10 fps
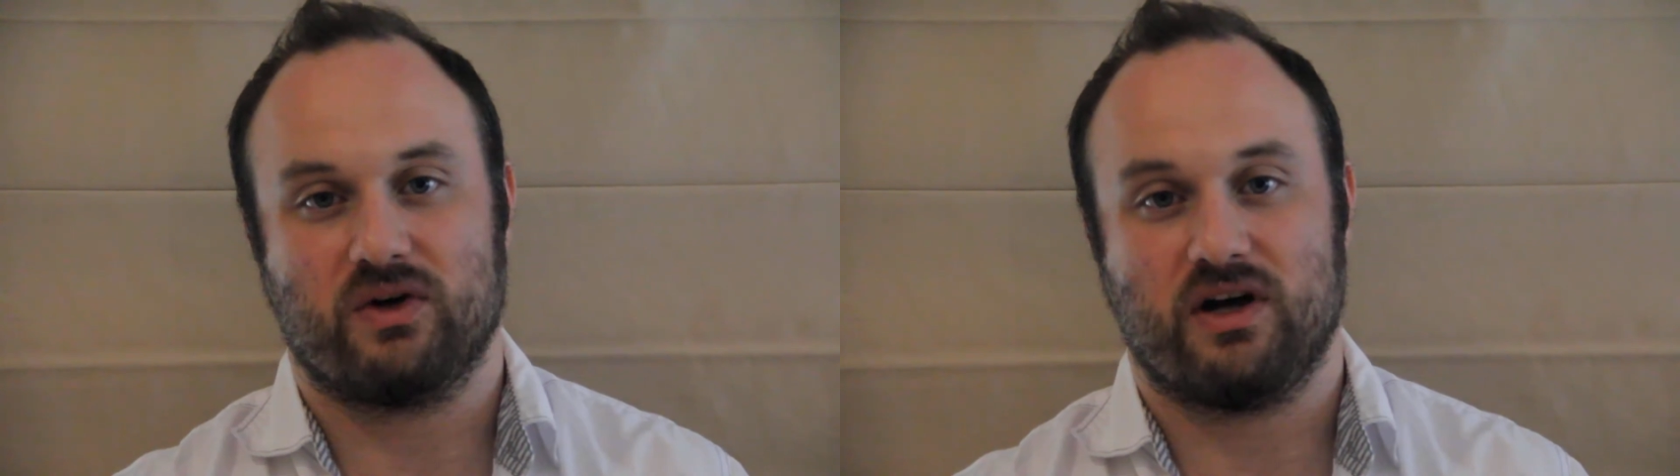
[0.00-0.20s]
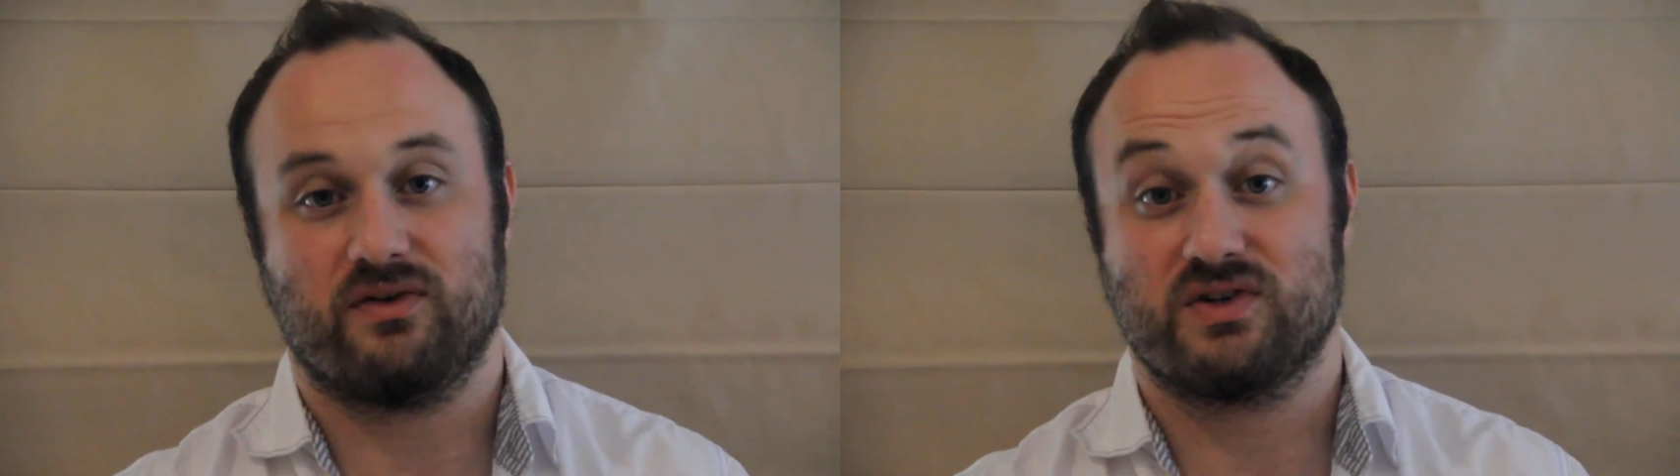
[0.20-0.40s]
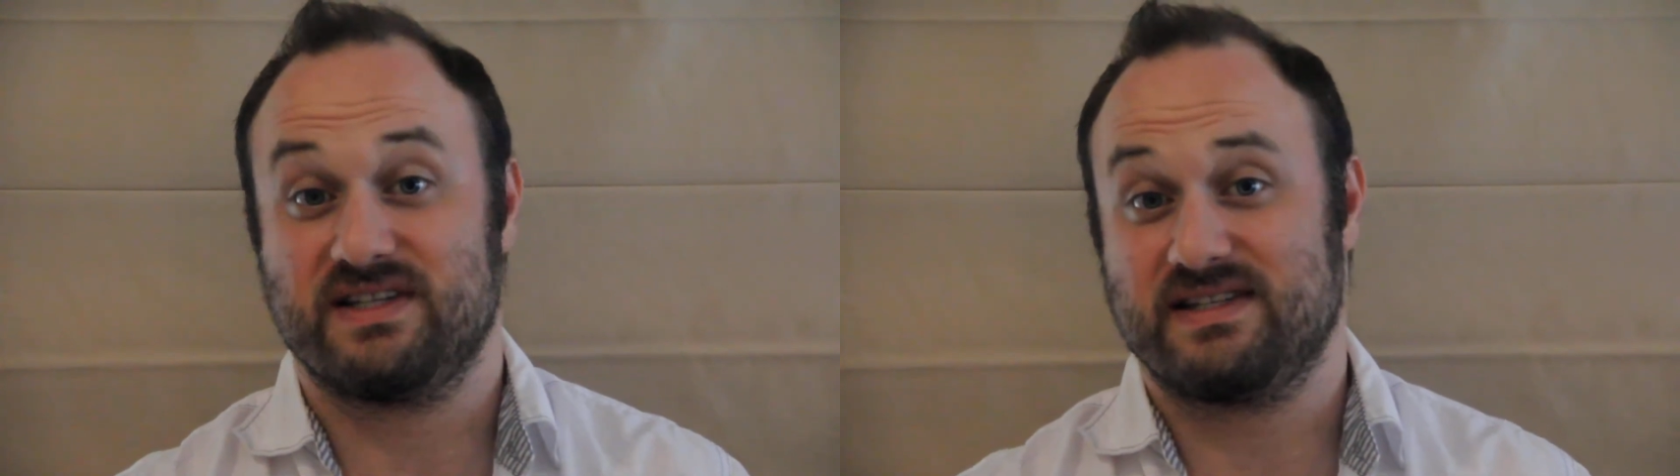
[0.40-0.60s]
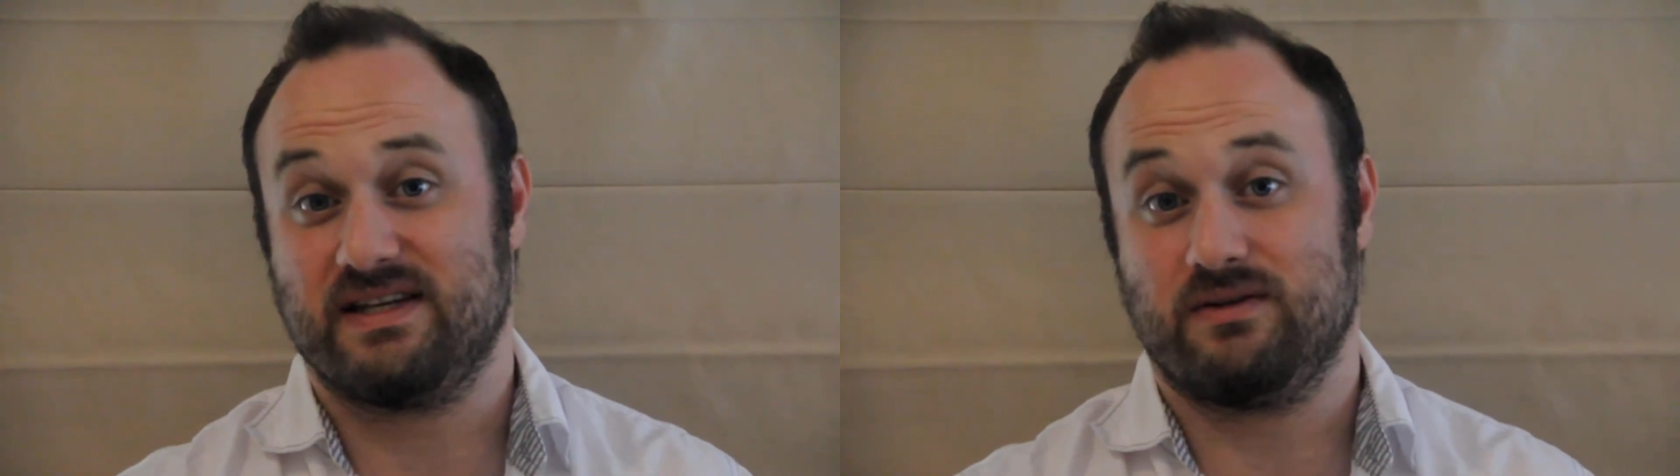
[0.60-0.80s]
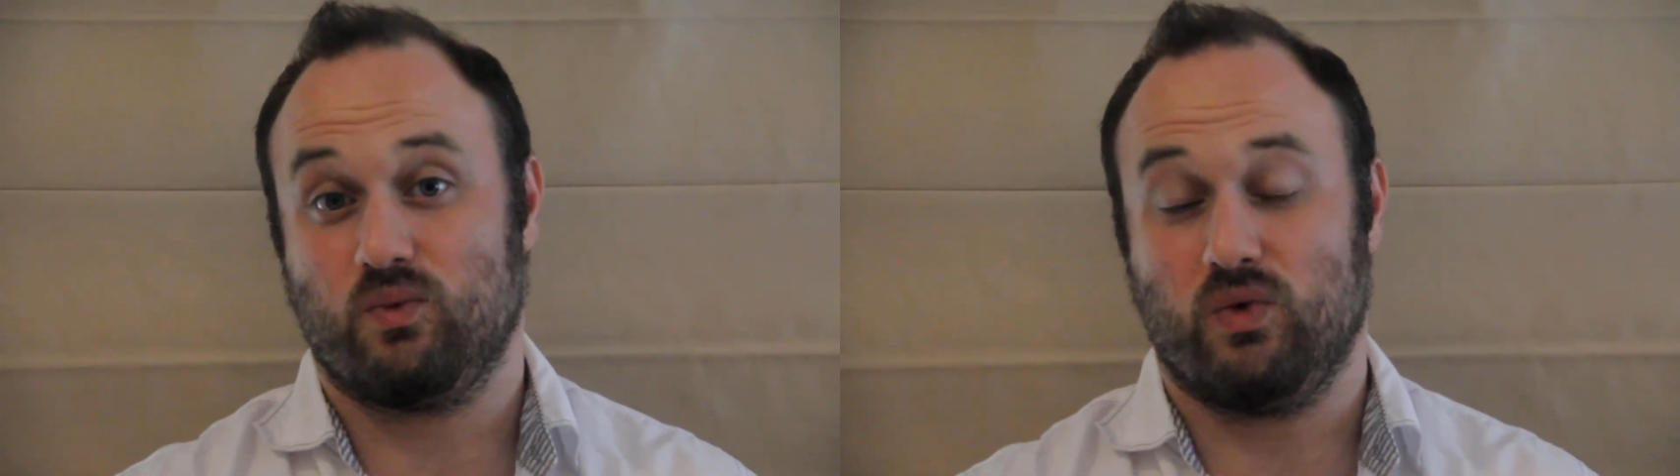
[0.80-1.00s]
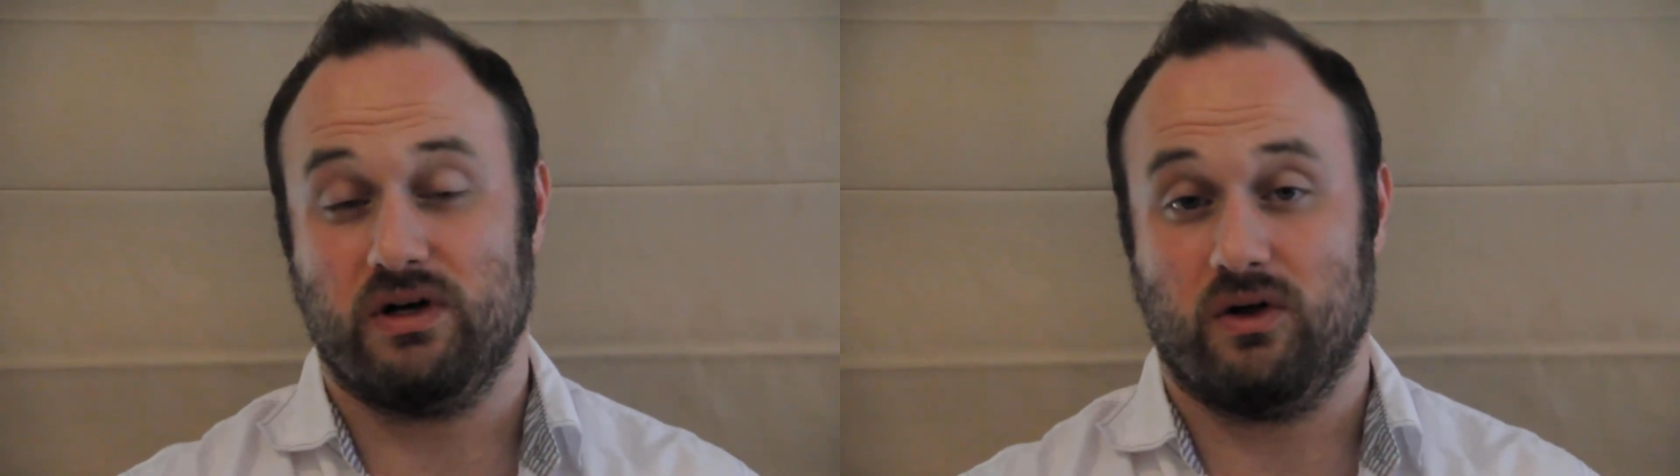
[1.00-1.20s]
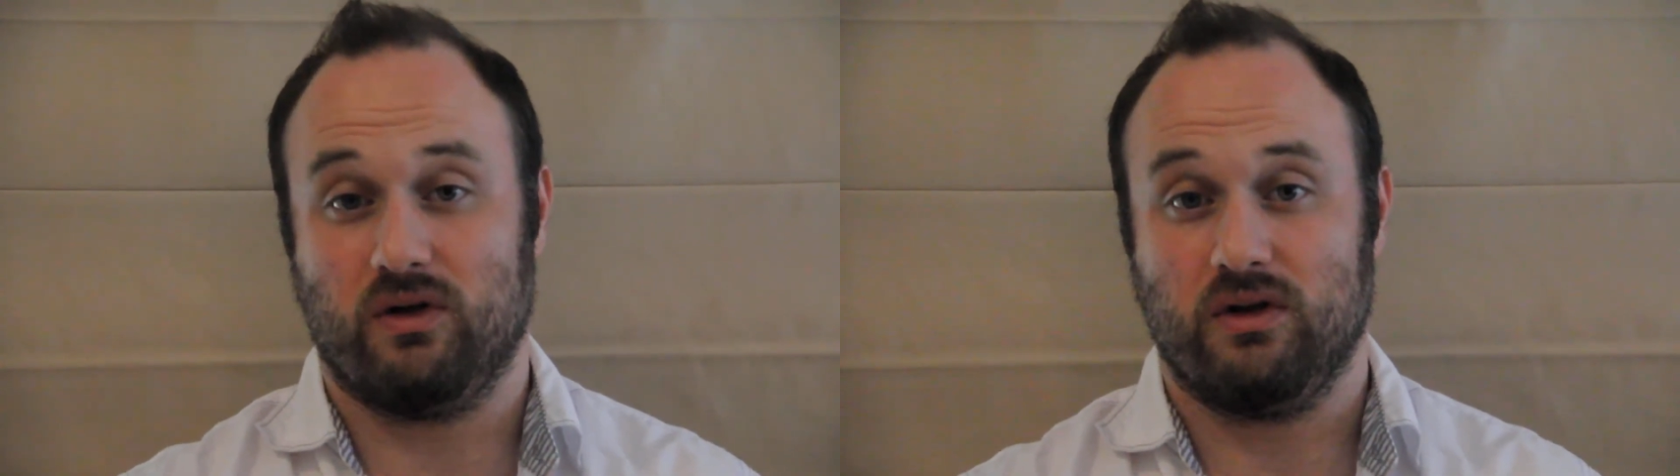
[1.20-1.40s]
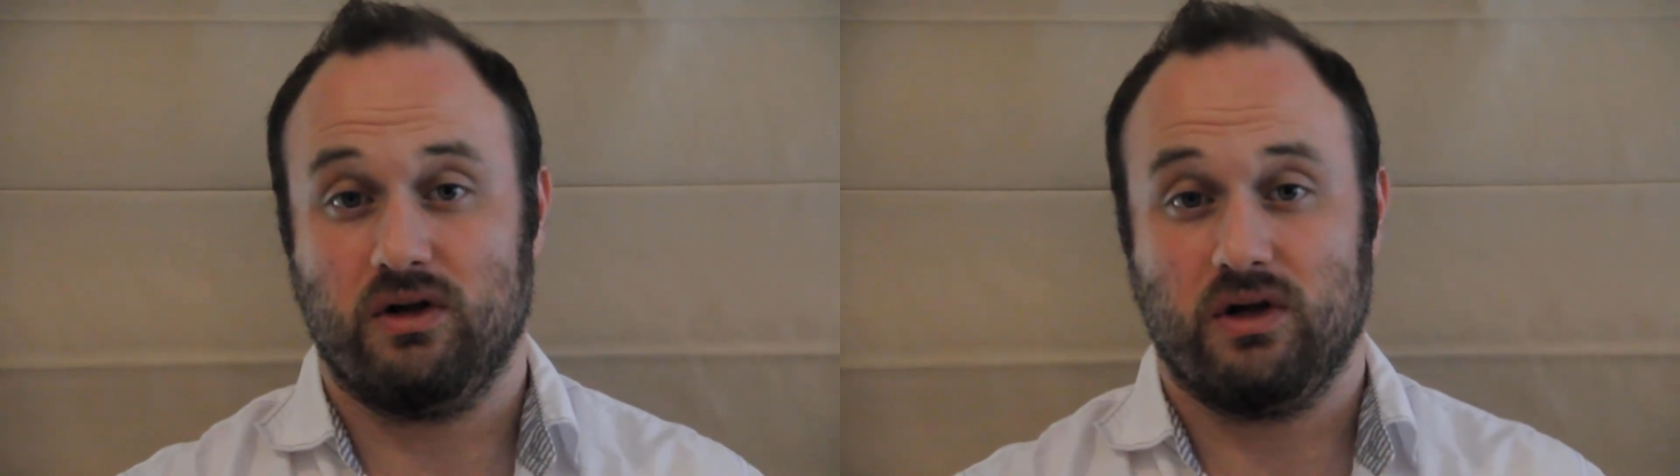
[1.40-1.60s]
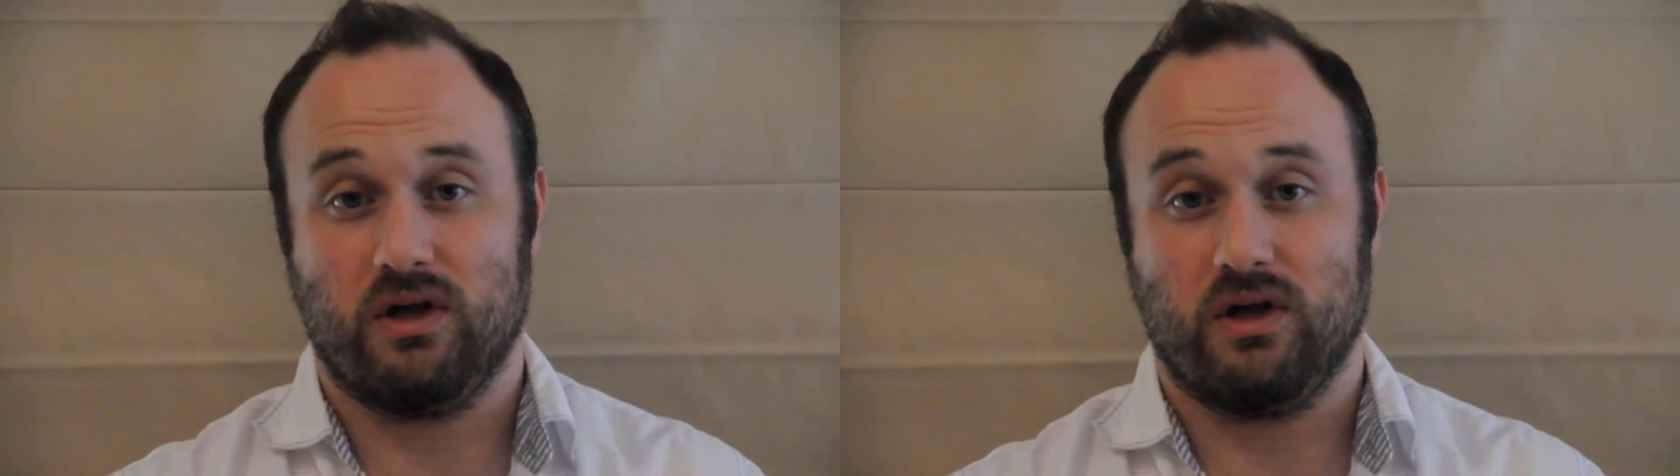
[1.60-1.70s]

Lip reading: covers is it will